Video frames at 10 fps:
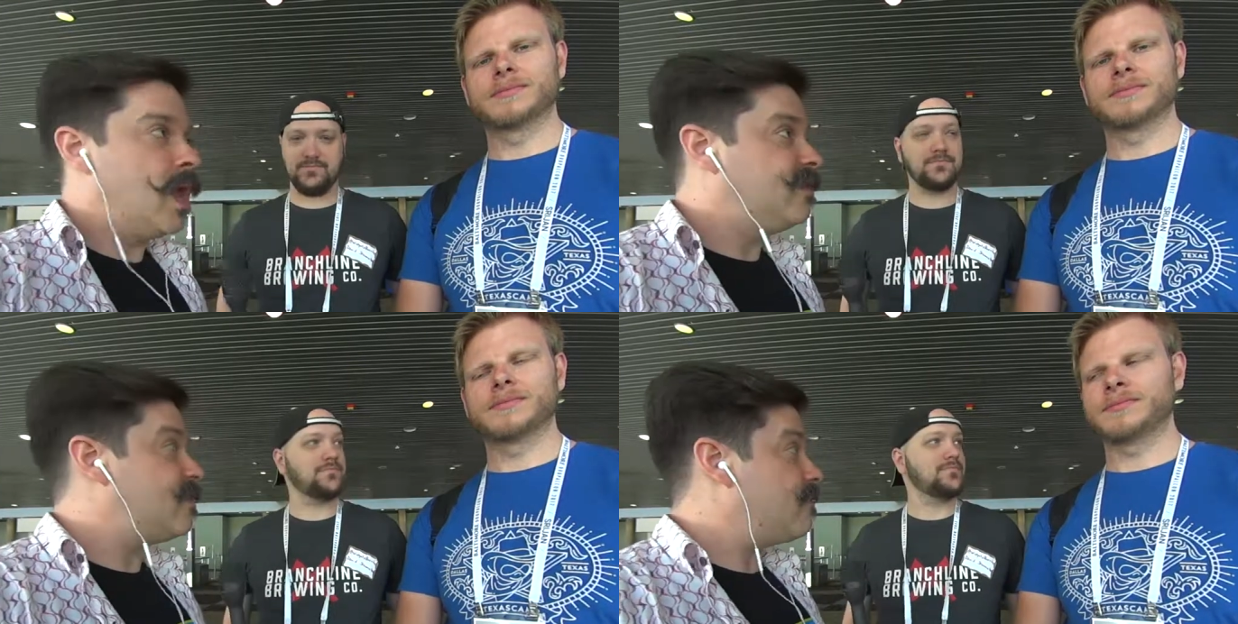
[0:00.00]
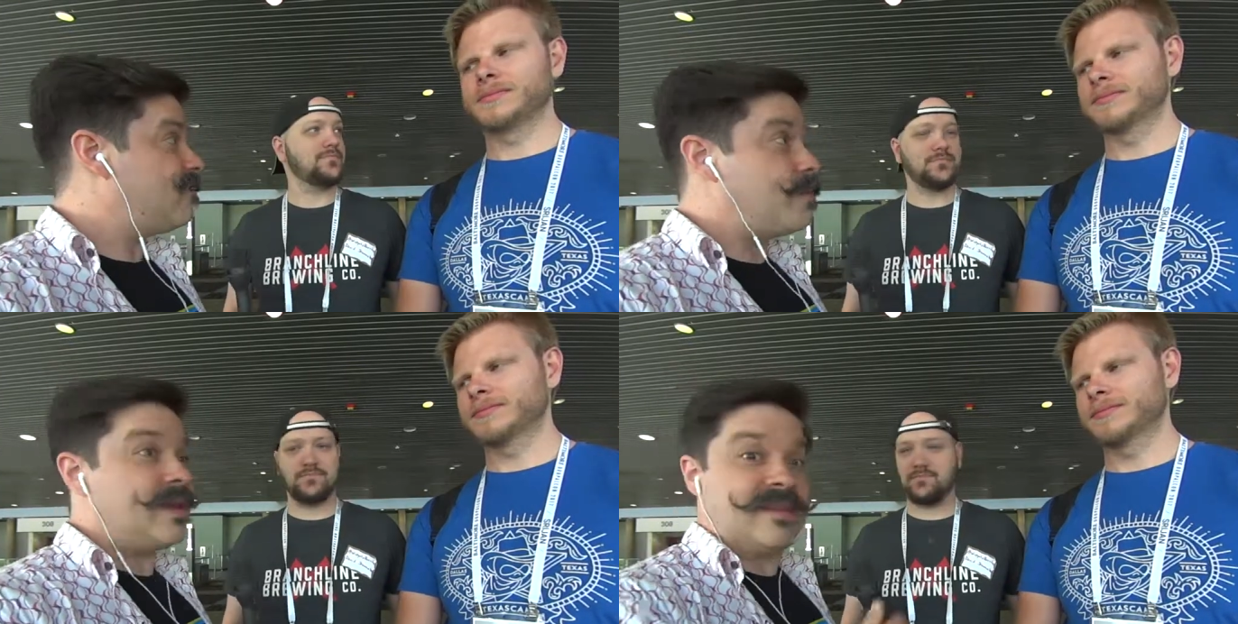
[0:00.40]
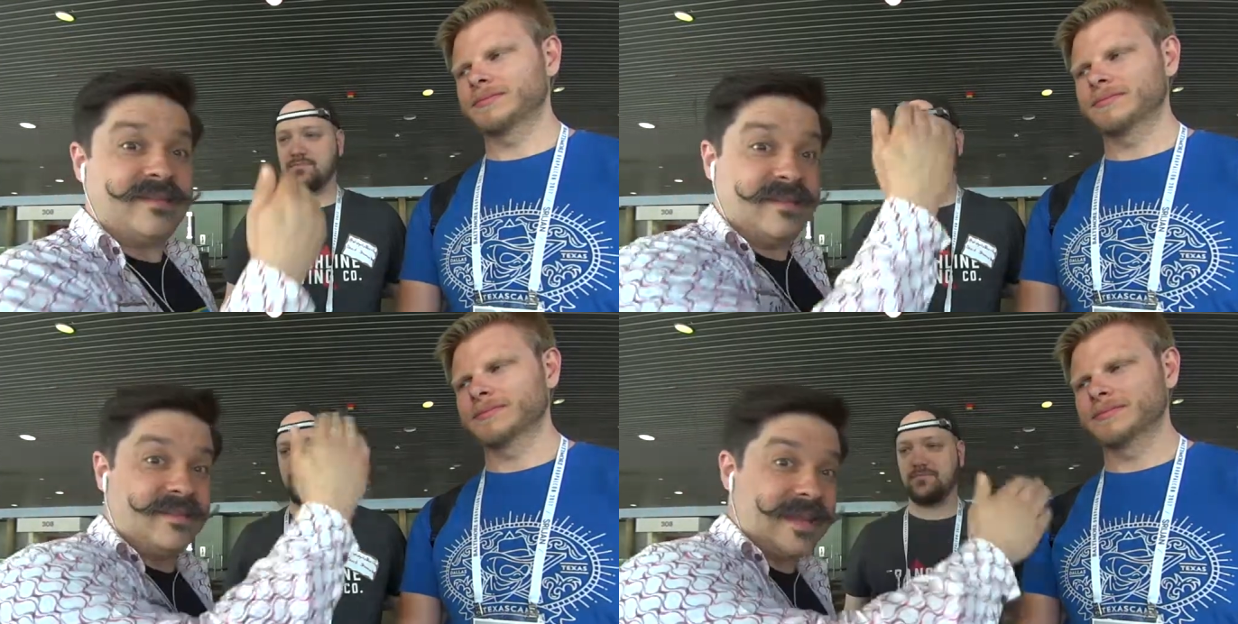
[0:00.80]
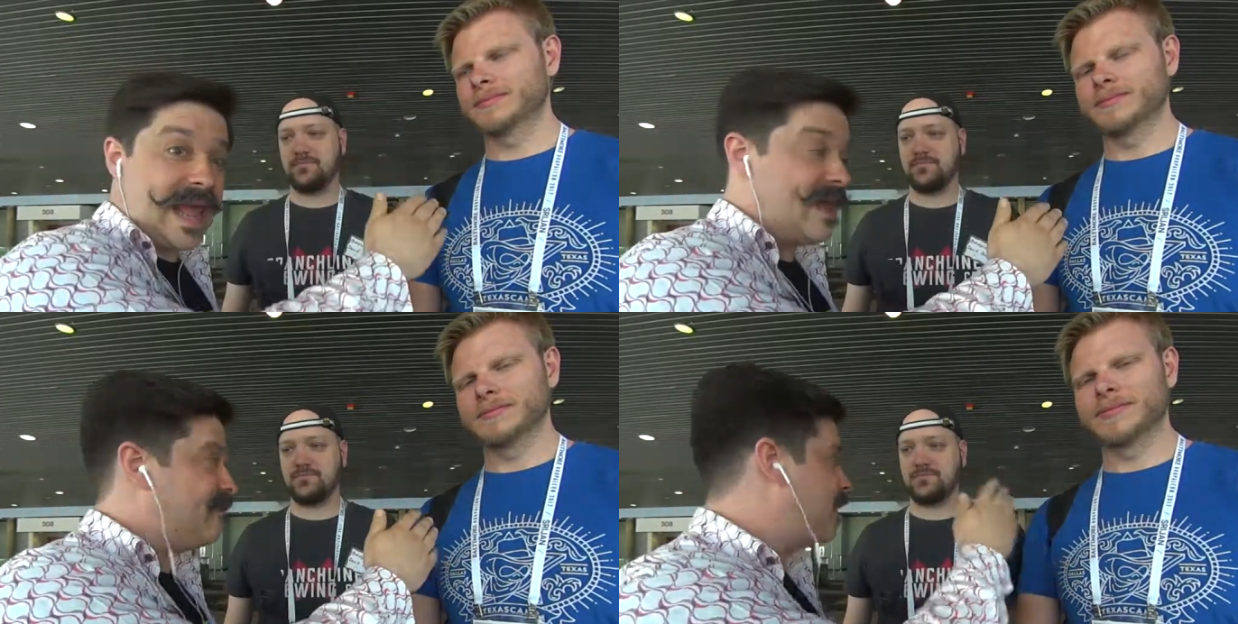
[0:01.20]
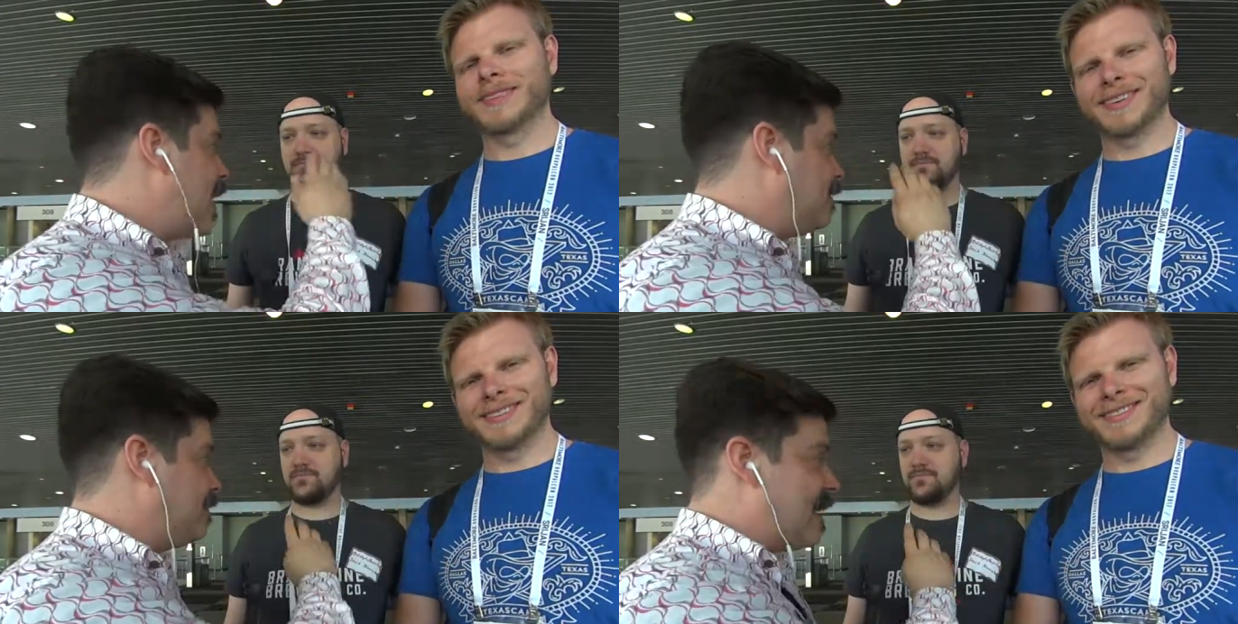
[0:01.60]
Speaker 1: So, everybody, this is Dave
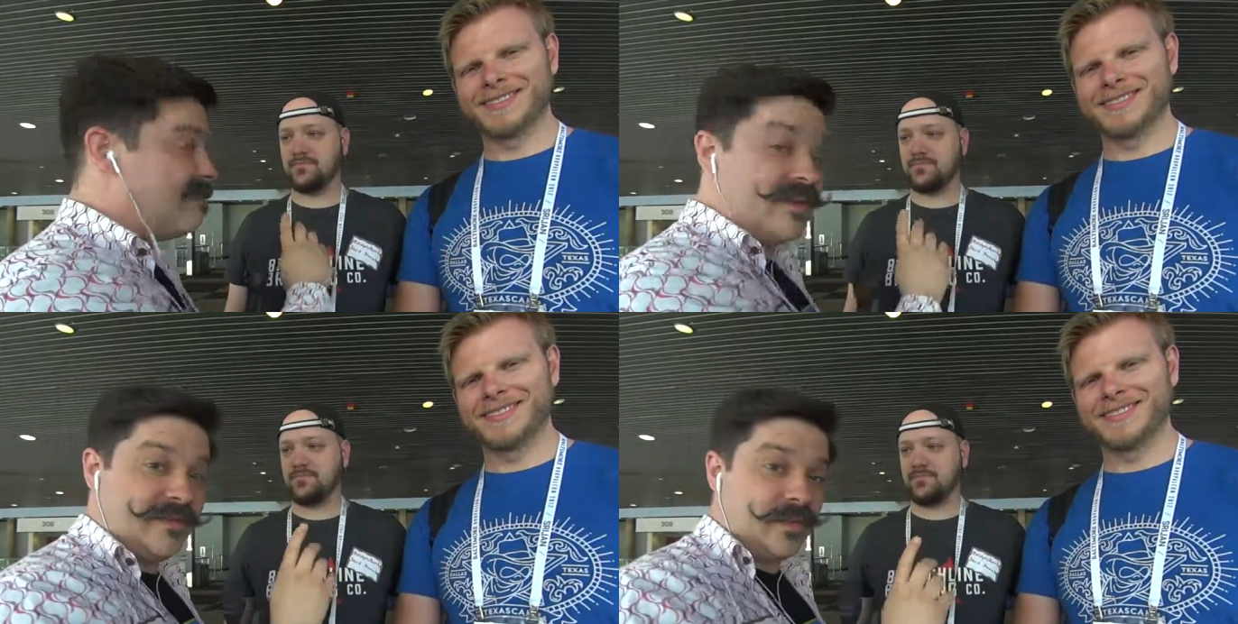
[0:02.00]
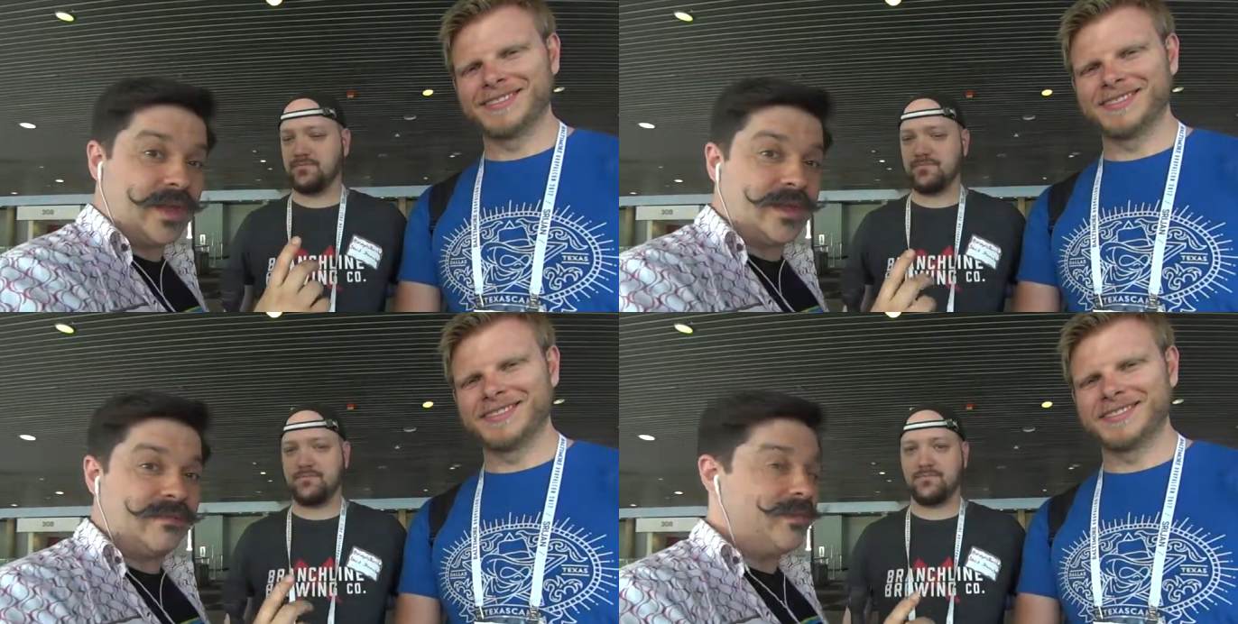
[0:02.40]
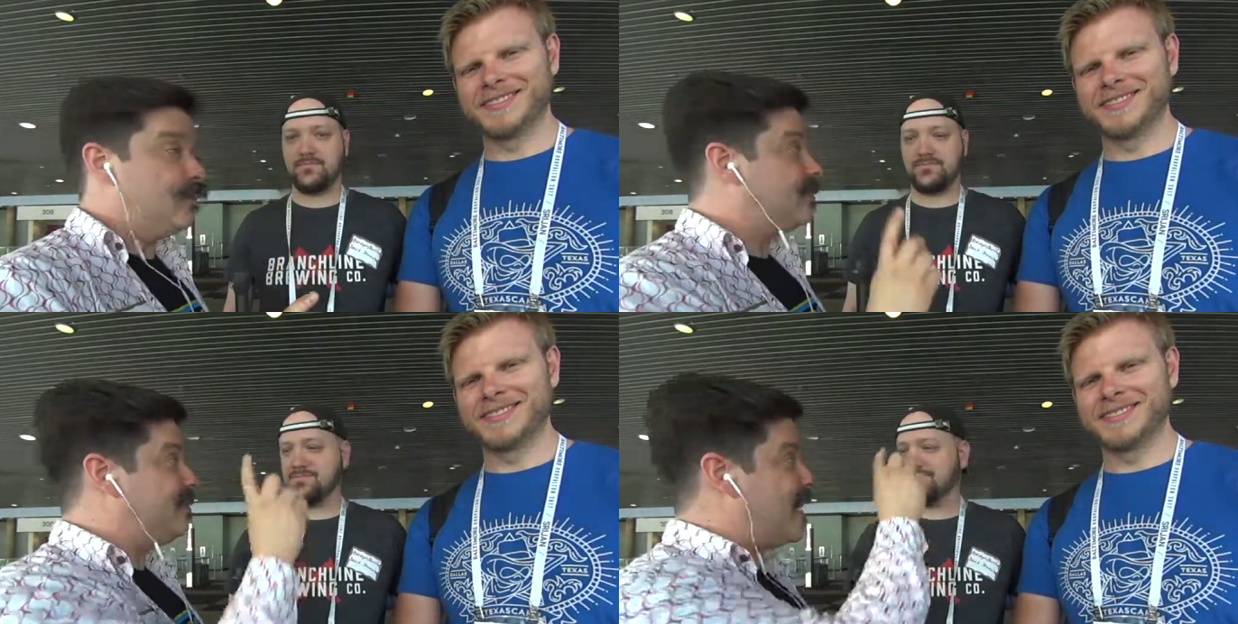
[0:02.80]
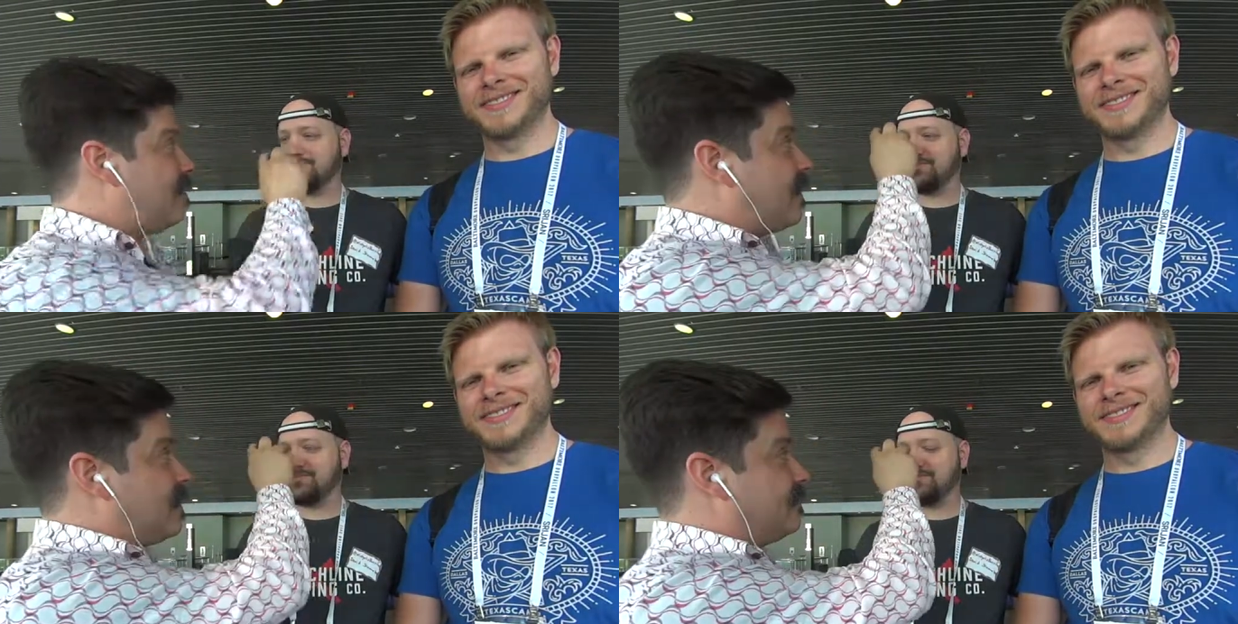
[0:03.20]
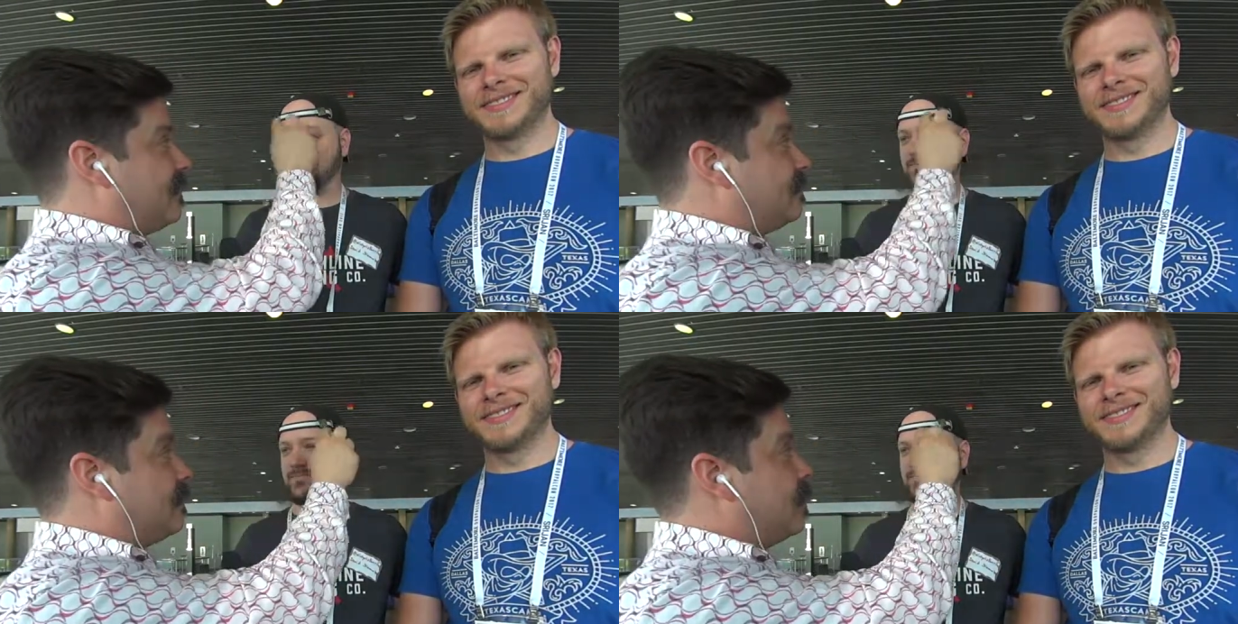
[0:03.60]
and Dave. And if you get confused, Dave has this